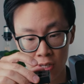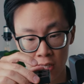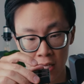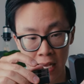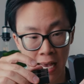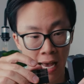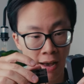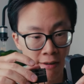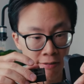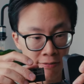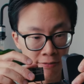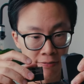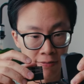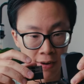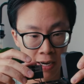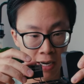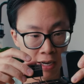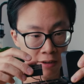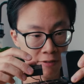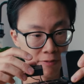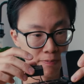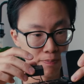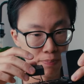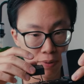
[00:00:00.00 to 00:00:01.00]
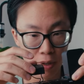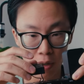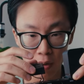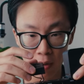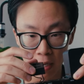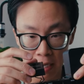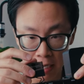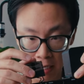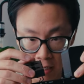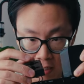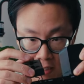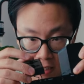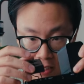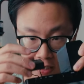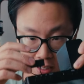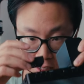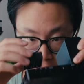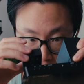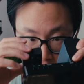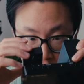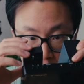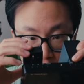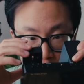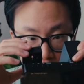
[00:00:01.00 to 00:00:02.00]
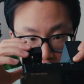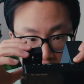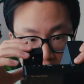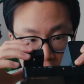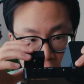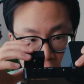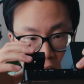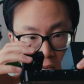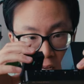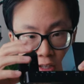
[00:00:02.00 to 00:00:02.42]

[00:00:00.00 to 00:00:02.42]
to the F5 Pro X itself.